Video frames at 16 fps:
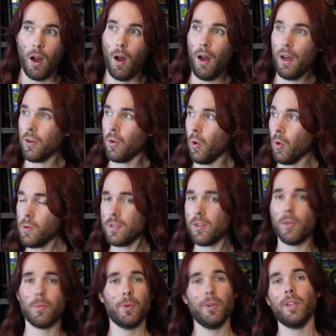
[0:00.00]
I'd
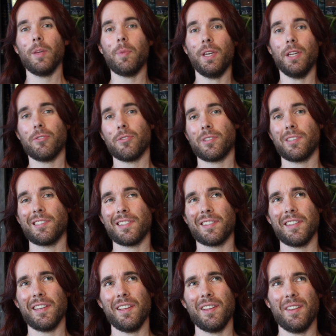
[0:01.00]
also really be interested to
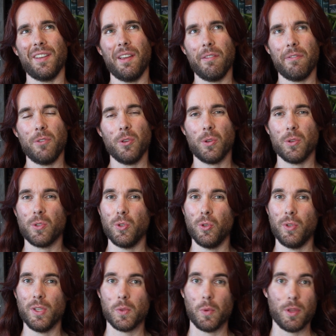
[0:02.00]
see if you could do
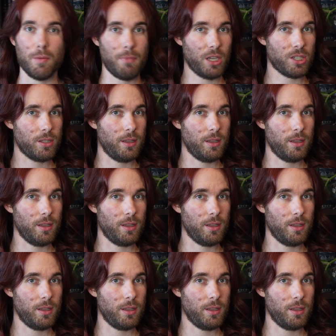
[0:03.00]
this with a much